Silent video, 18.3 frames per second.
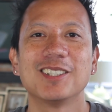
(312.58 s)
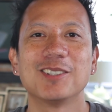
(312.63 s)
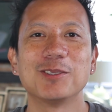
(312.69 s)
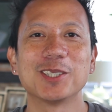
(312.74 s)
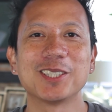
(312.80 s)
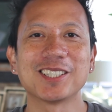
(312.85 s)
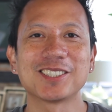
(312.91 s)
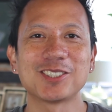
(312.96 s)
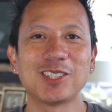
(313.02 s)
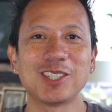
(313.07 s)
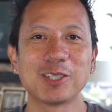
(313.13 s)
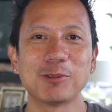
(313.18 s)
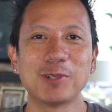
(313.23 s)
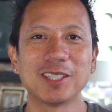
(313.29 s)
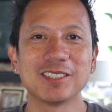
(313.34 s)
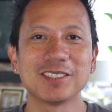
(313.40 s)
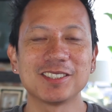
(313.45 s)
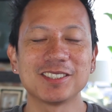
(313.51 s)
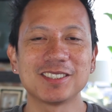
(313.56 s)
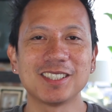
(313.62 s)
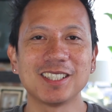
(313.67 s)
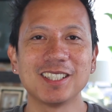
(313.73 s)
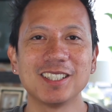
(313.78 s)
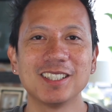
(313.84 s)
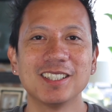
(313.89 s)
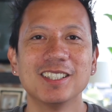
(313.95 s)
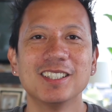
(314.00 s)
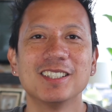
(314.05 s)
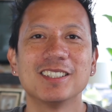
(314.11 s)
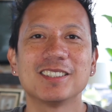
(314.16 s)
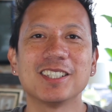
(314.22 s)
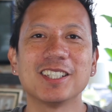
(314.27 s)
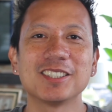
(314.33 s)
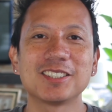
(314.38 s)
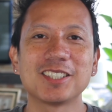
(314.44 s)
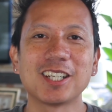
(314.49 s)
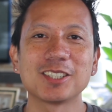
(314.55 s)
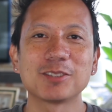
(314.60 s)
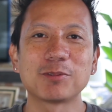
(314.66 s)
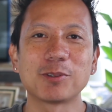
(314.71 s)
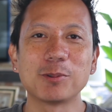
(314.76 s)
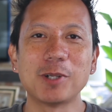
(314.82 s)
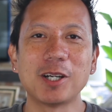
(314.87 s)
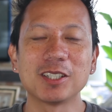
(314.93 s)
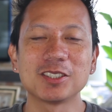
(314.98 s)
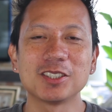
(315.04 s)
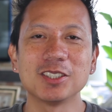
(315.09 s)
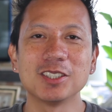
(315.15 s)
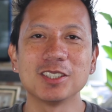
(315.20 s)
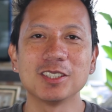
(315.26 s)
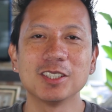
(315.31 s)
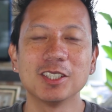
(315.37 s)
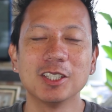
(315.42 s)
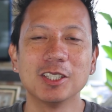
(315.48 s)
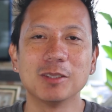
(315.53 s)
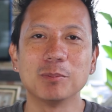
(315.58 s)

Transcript: Well, that's all I wanted to say. Thanks guys for watching.